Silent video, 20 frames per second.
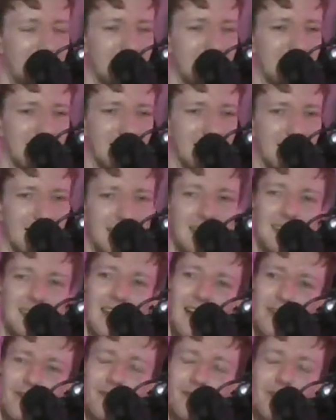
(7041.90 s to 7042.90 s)
Like I
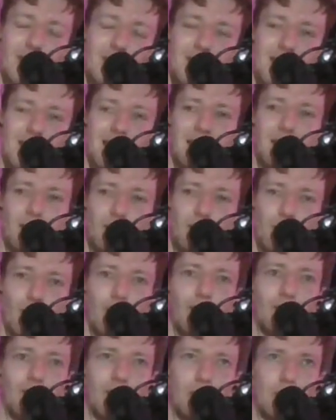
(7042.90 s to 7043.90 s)
feel like a lot
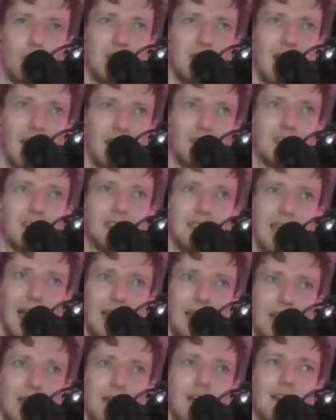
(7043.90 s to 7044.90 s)
of it was held
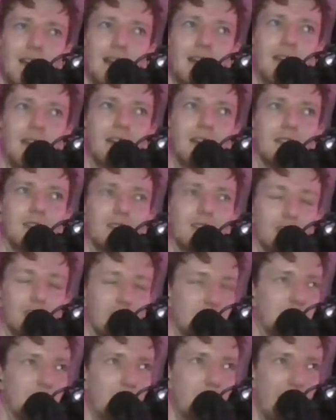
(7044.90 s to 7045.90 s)
together
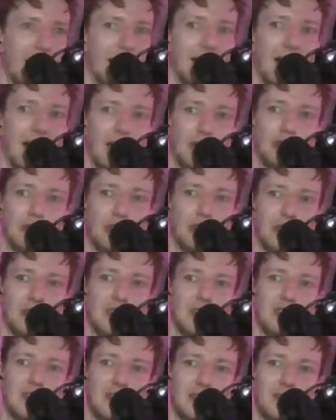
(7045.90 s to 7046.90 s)
just by how good
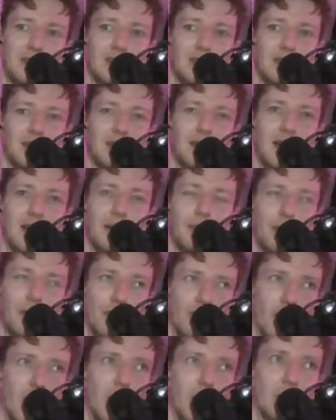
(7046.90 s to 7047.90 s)
a
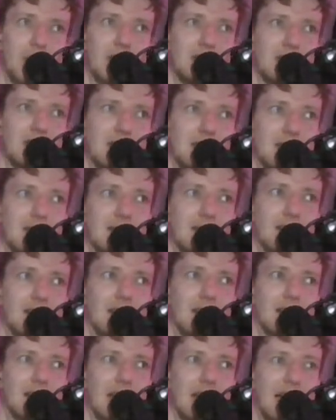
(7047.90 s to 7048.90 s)
performance
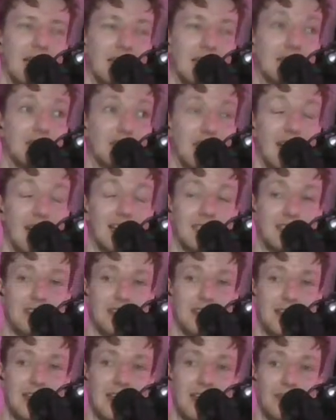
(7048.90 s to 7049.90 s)
each actor
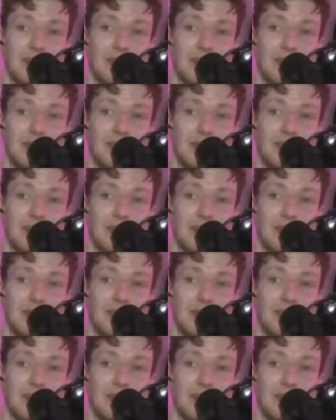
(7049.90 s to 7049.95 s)
gave.